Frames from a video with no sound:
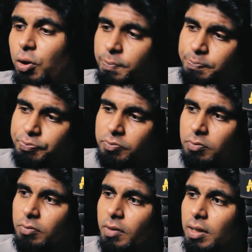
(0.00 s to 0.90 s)
bone.
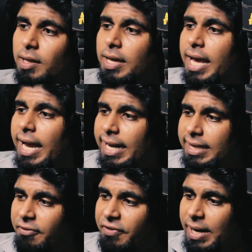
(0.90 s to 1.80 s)

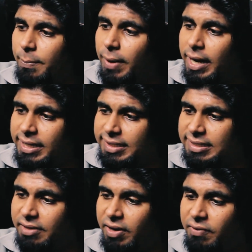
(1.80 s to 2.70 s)
And the front part
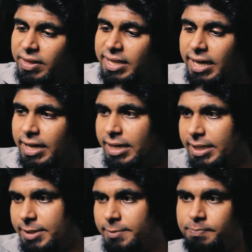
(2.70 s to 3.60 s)
is given with
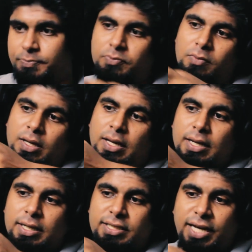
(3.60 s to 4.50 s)
an
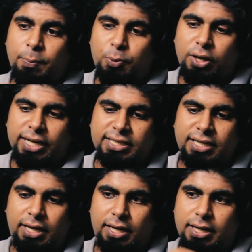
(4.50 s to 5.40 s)
shin
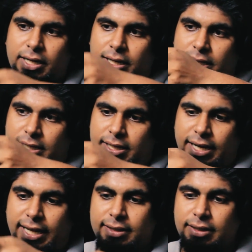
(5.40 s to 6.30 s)
protection
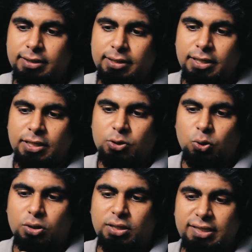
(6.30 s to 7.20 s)
leather.
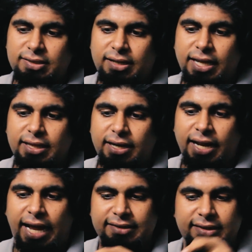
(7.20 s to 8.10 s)
So this leather
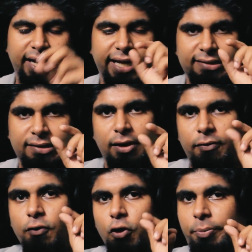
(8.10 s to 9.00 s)
has an extra
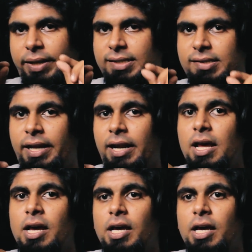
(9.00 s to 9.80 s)
foam inside,